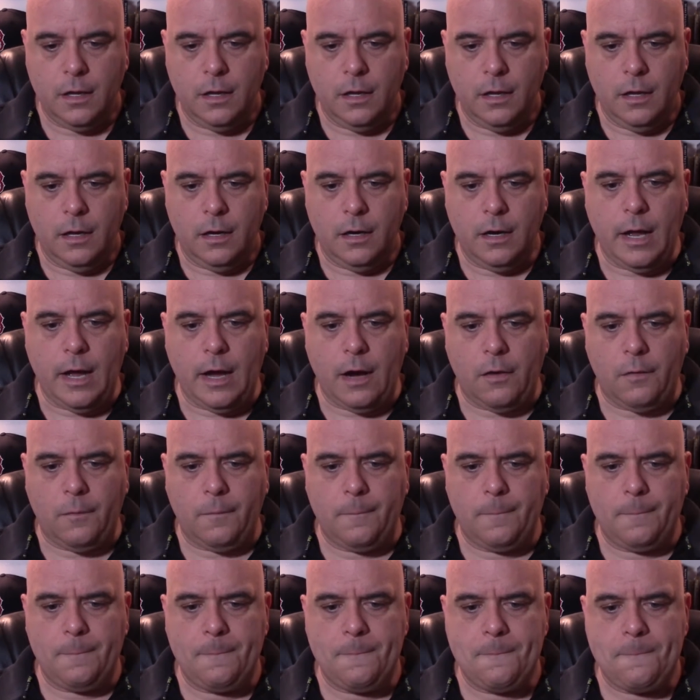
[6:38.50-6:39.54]
Now,
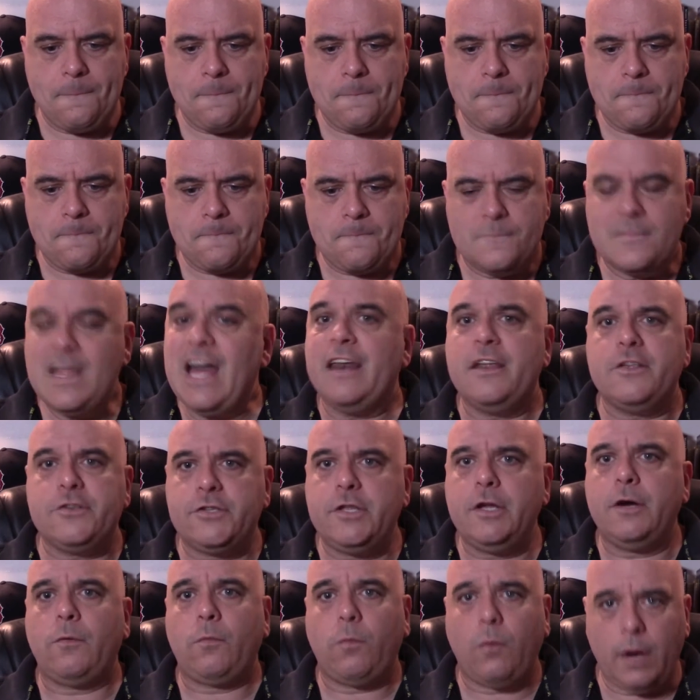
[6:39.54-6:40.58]
that is
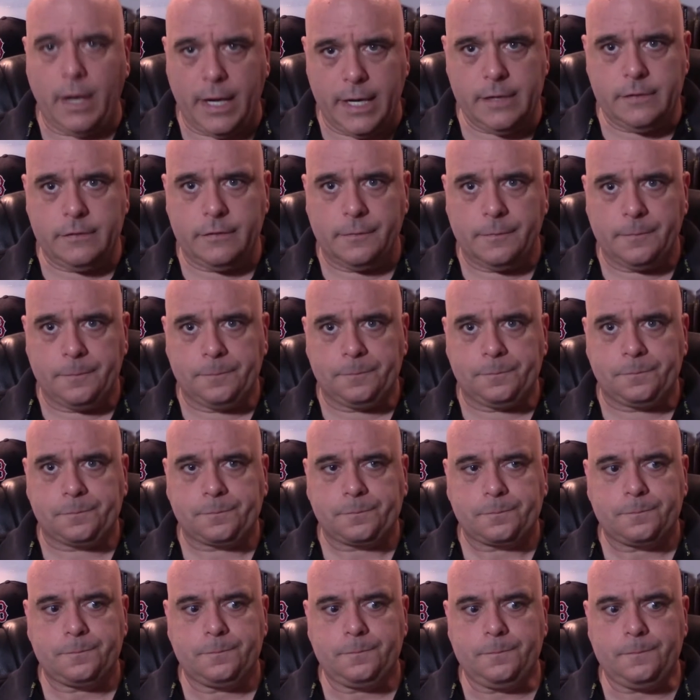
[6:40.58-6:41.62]
their right,
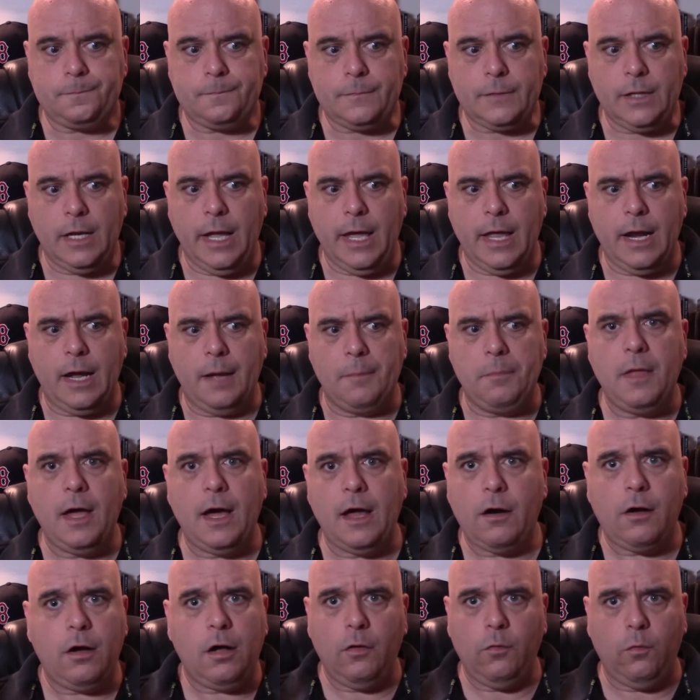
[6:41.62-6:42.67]
and I'm
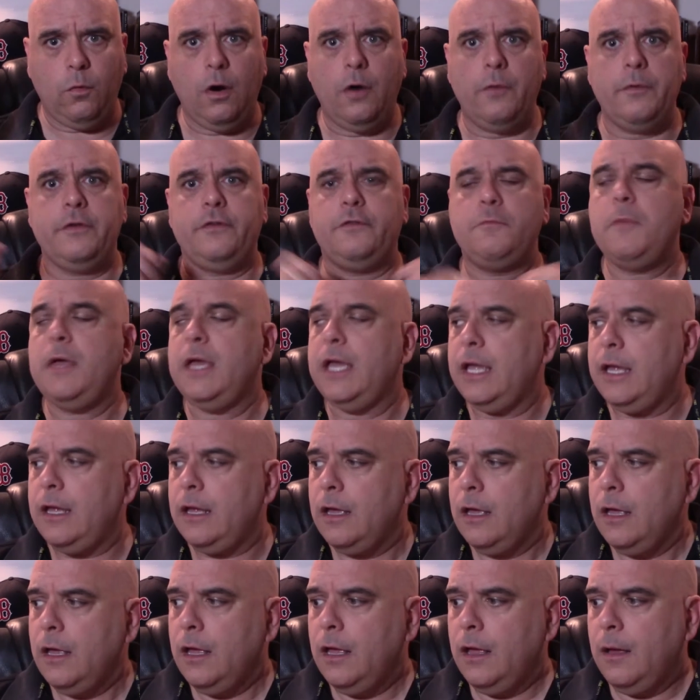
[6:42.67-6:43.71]
not all woe is me,
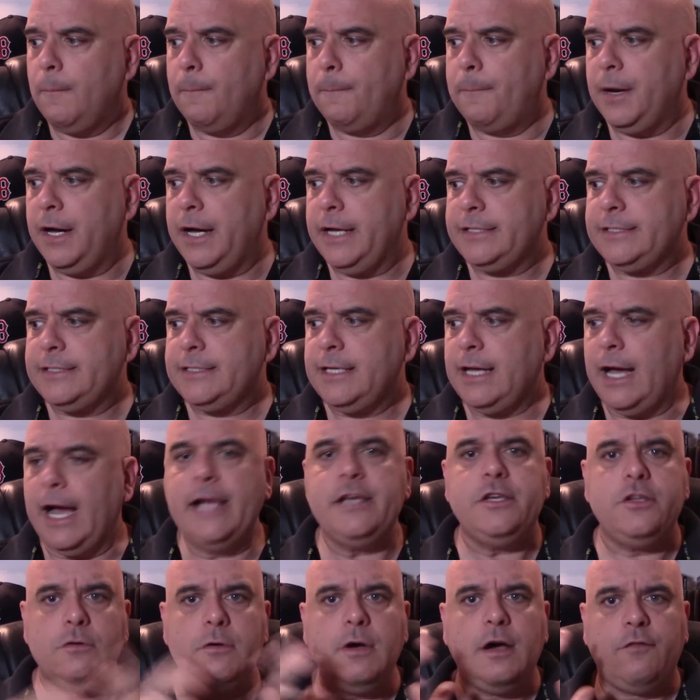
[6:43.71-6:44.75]
but I
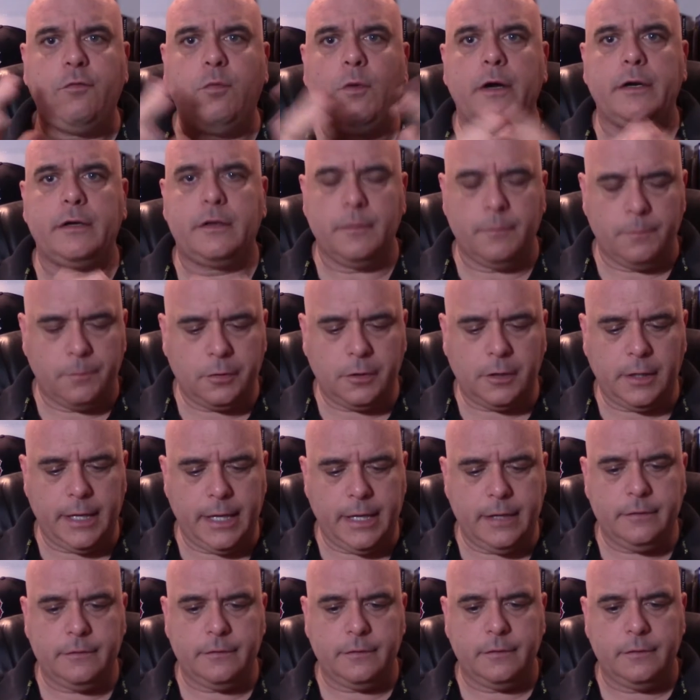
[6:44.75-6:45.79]
do have one
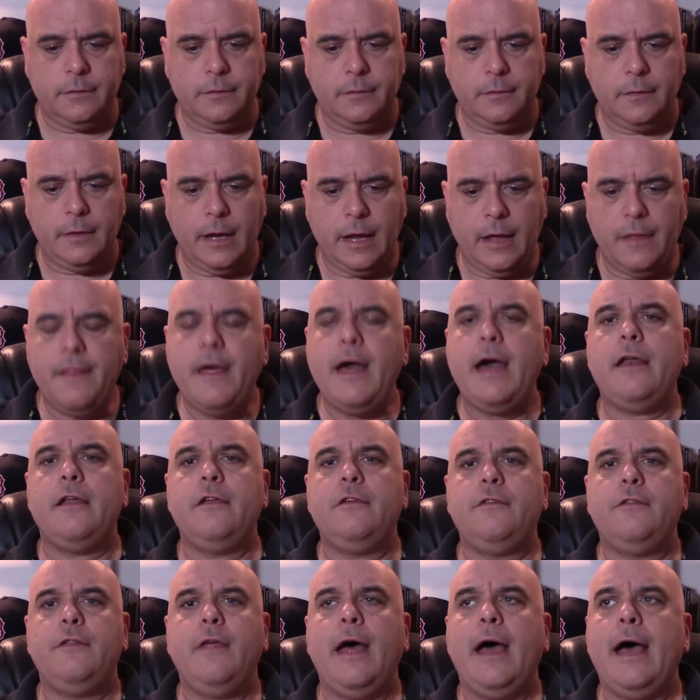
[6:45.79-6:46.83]
complaint, and that
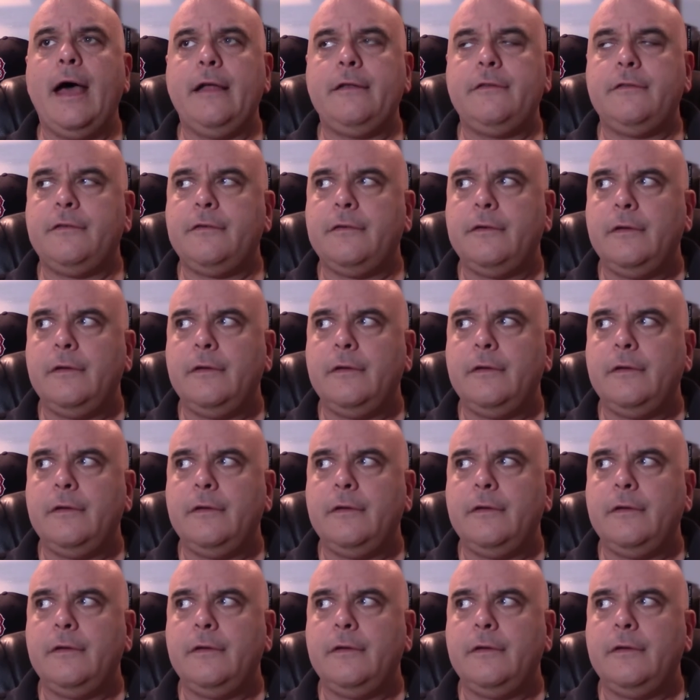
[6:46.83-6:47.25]
is that